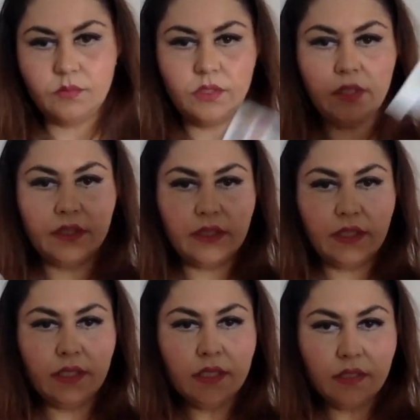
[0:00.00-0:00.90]

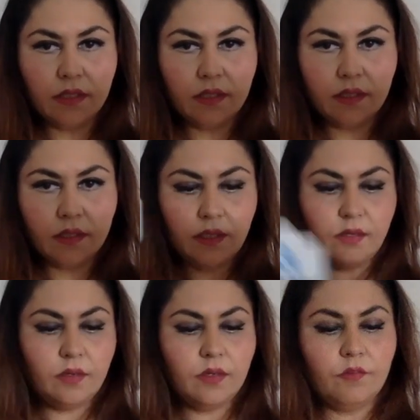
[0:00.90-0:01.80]
13
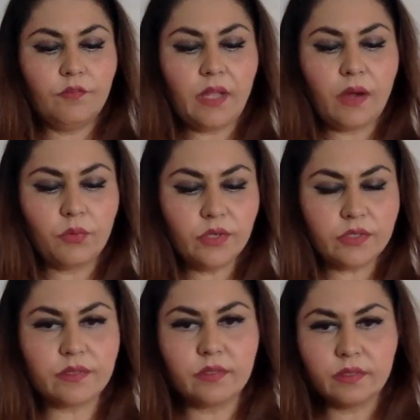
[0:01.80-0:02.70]

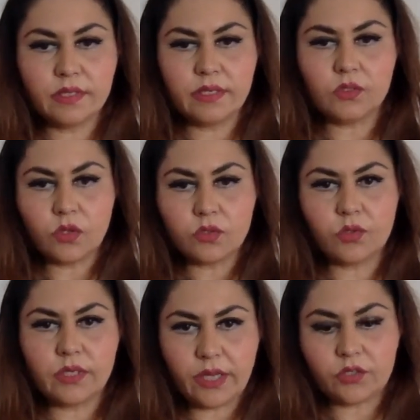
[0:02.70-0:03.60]
flowers, there's also
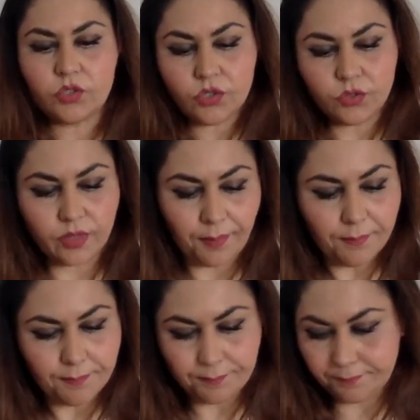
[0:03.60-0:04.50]
texture to them,